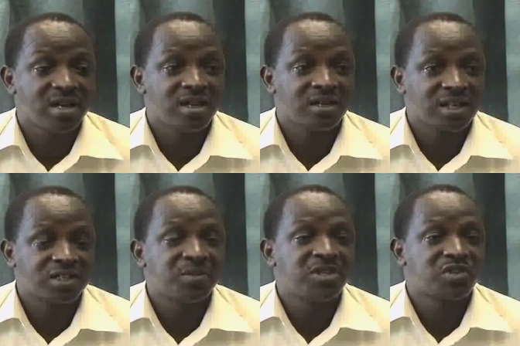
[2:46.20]
it
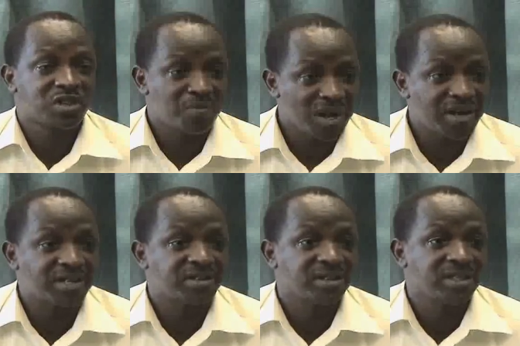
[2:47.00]
has been
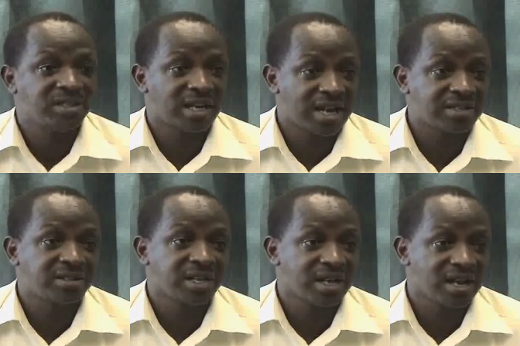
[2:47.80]
tremendous in the
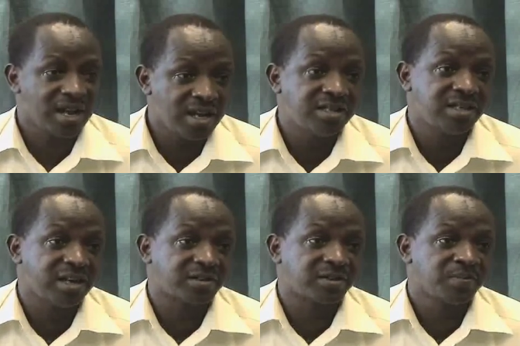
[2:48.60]
last eight
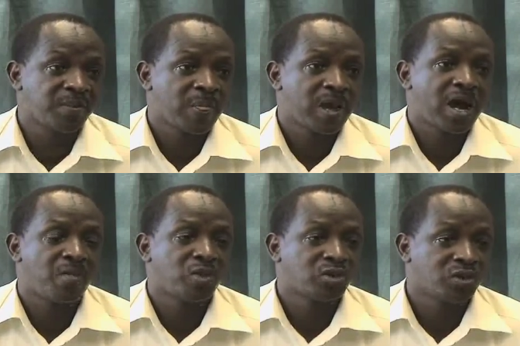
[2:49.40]
years
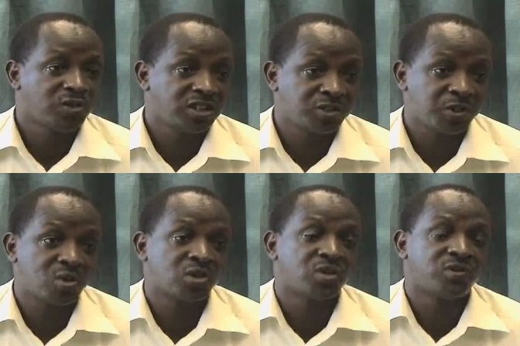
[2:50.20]
and most of it is
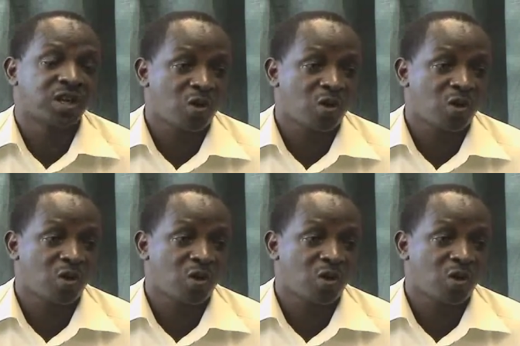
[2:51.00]
because of the